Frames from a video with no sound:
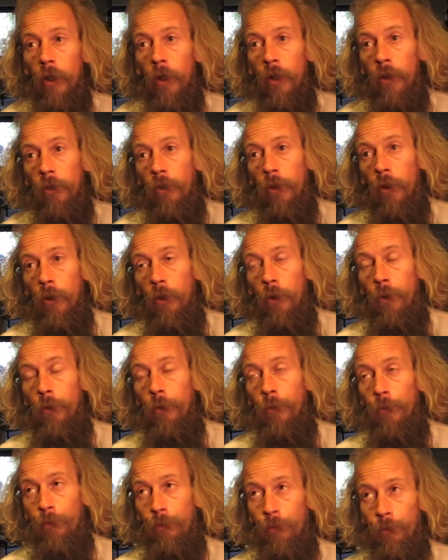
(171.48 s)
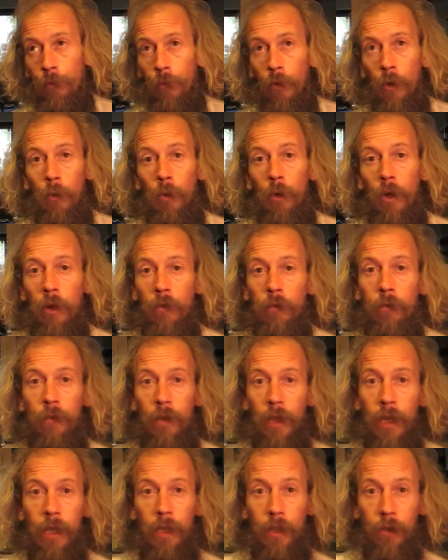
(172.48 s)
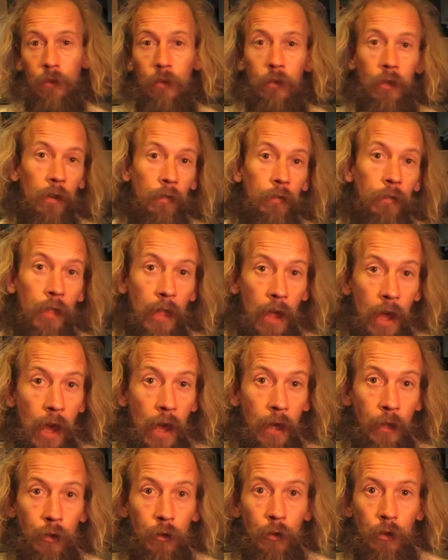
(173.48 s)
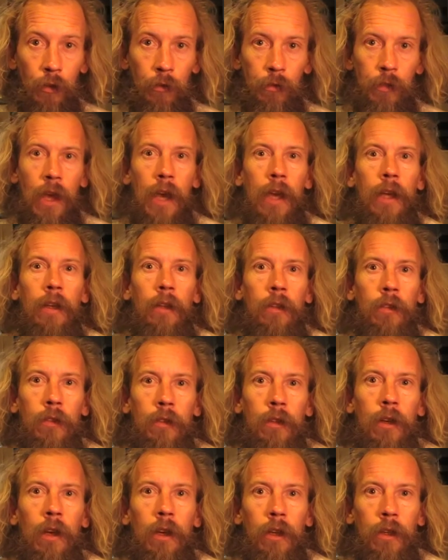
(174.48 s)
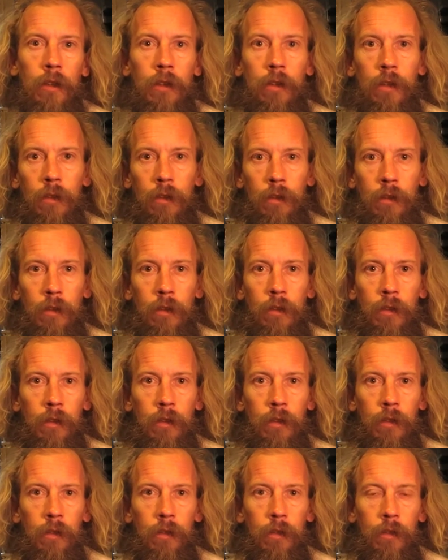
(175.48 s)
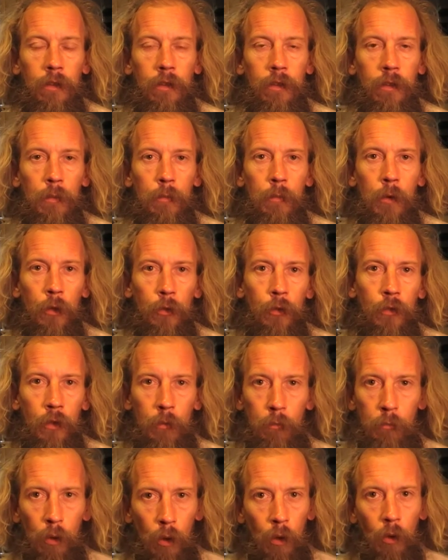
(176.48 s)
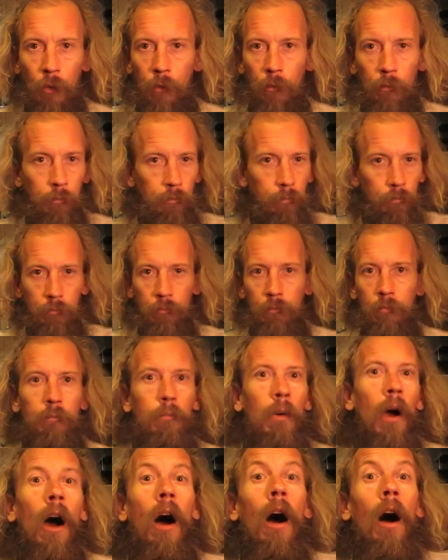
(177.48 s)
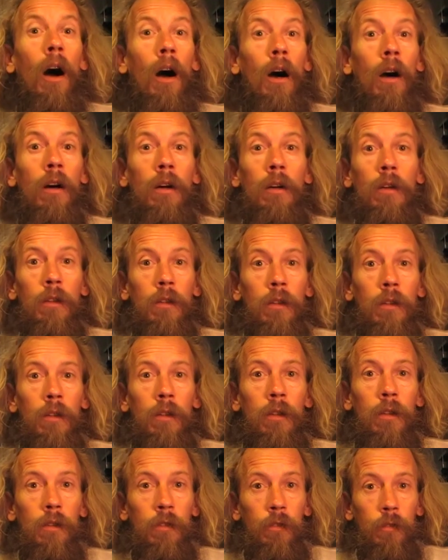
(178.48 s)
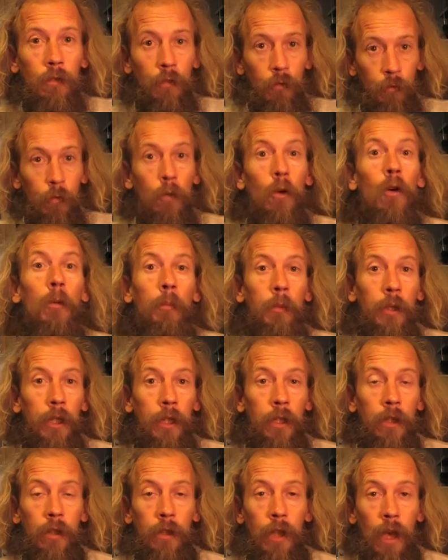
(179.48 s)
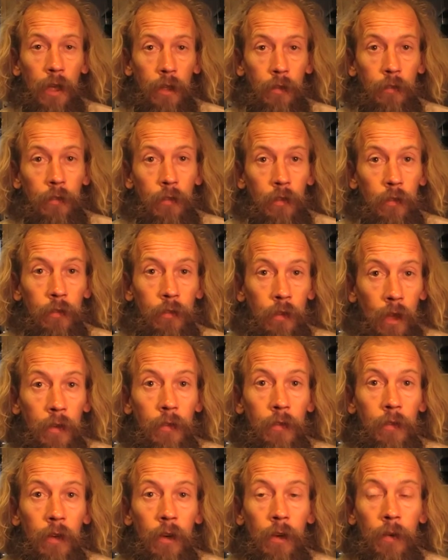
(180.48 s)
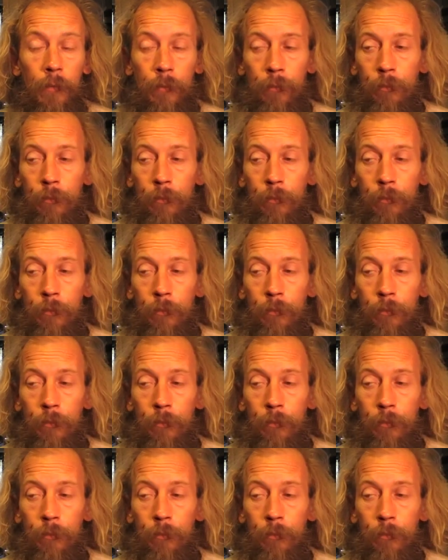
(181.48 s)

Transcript: So when I'm feeling stuff there, you know, that is like the most important part for me. That is the center.